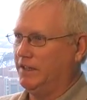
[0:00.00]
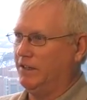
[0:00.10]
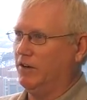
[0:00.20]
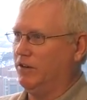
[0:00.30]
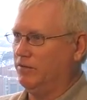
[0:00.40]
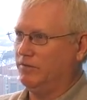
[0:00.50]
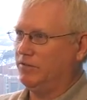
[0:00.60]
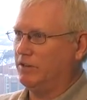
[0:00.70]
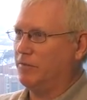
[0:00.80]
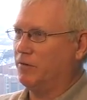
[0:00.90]
their own
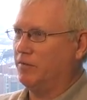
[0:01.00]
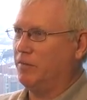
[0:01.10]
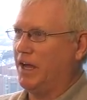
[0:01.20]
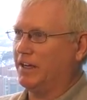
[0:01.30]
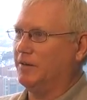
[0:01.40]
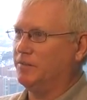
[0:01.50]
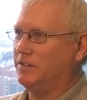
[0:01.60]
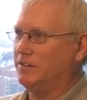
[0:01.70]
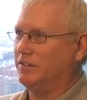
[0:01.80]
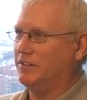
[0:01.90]
separate backup
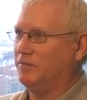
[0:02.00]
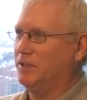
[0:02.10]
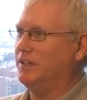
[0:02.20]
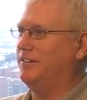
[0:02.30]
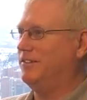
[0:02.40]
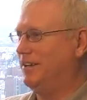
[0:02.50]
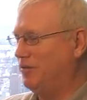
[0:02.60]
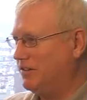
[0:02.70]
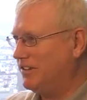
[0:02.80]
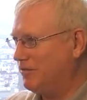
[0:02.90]
system, but it
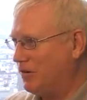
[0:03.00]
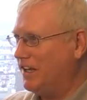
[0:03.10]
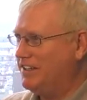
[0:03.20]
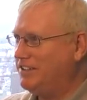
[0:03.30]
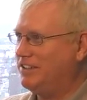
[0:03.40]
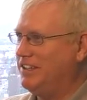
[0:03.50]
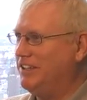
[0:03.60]
wasn't religiously